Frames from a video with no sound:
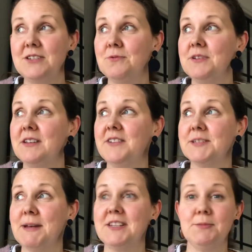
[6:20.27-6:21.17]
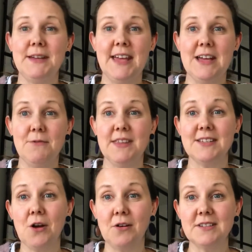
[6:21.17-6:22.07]
You wouldn't have expected to be hit with this
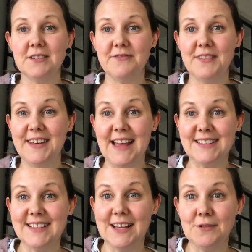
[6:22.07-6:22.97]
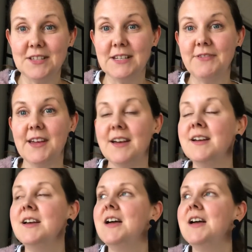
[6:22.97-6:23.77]
cost of an SSL certificate,